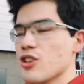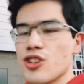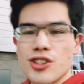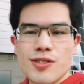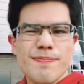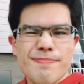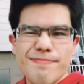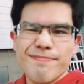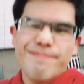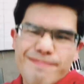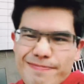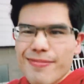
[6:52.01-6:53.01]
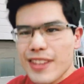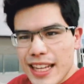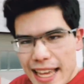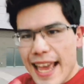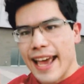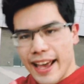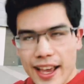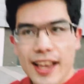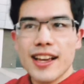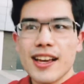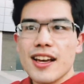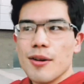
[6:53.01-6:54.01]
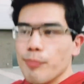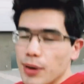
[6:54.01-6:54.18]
mm, eh.